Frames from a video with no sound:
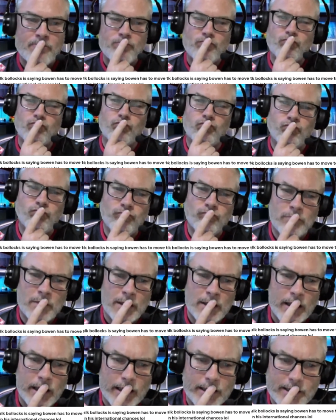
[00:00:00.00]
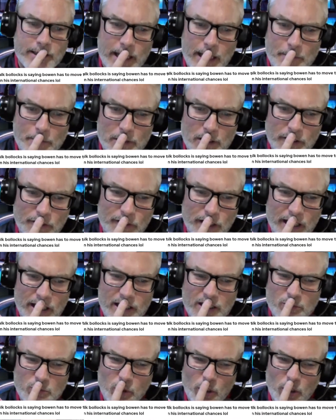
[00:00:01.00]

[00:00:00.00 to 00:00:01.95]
Hmm. A team that's finished,